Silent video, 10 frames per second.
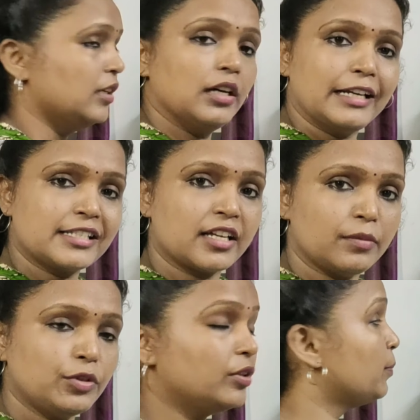let's
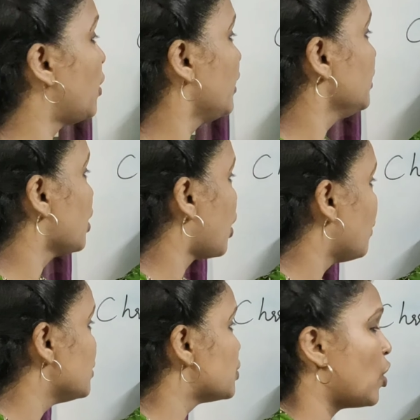come to the point,
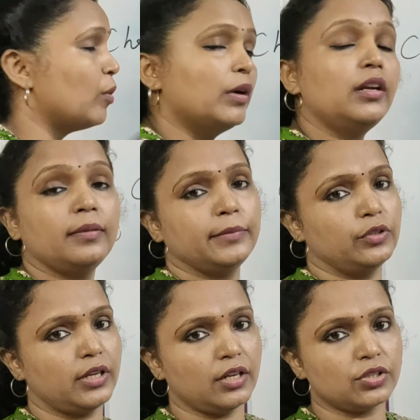chromosomal
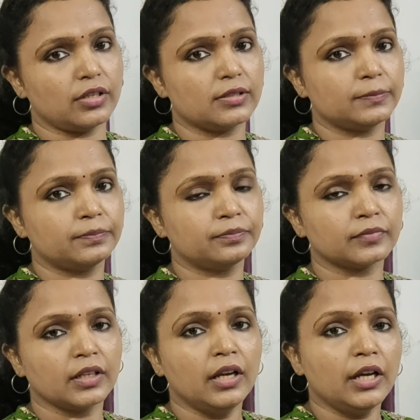mutations.
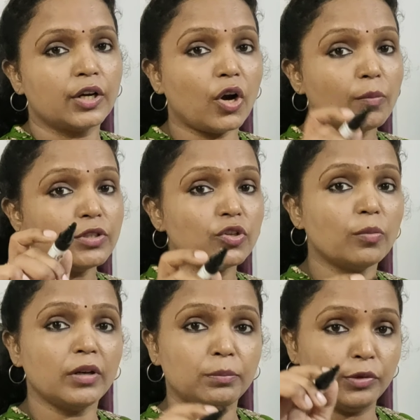
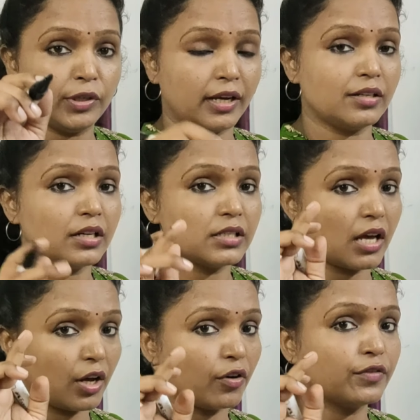Chromosomal mutations
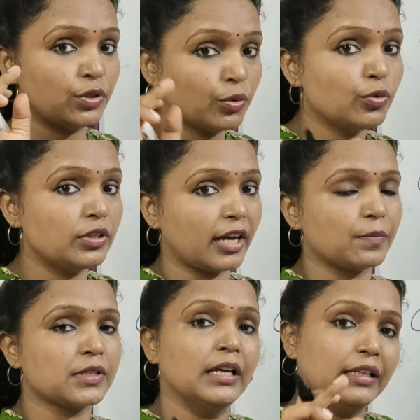are of two
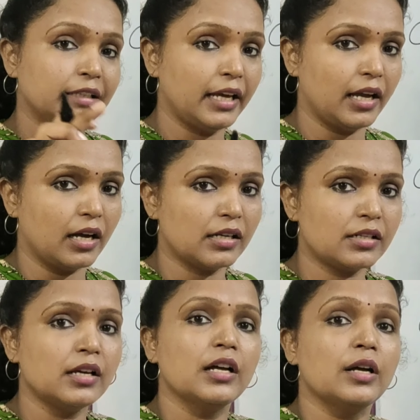types. They are
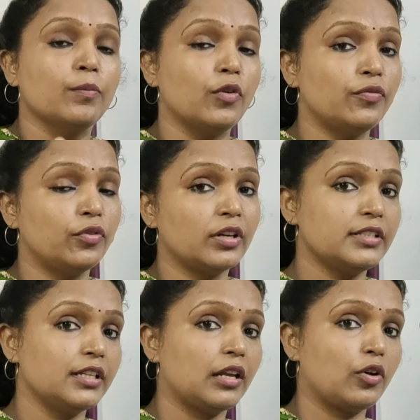
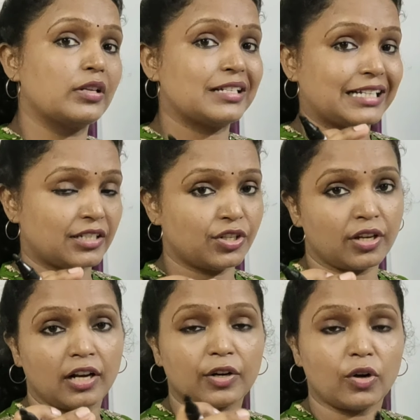morphological or
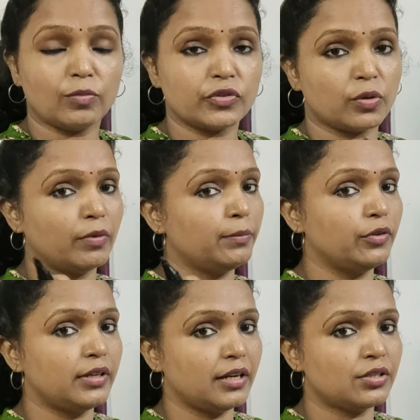structural chromosomal
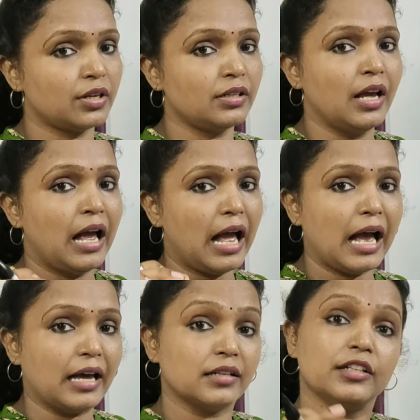mutation
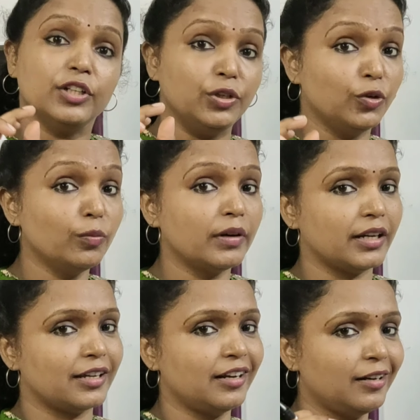and
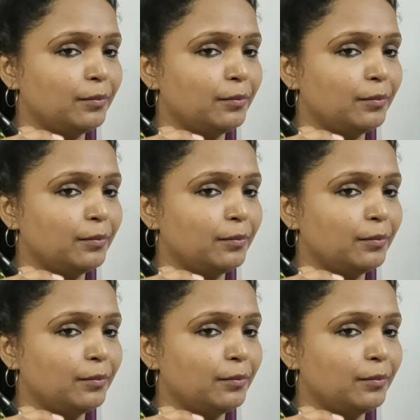numerical